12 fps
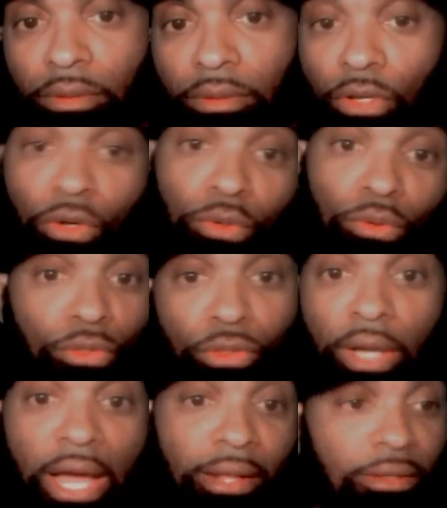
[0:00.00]
So
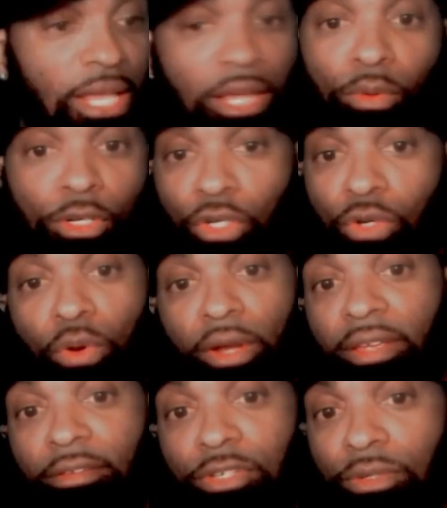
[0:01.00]
you got to take what
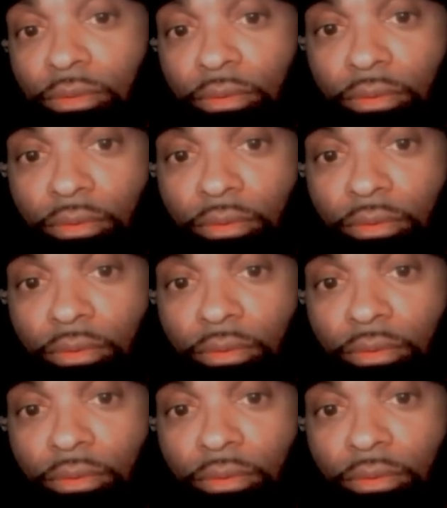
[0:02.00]
Shakur gives you.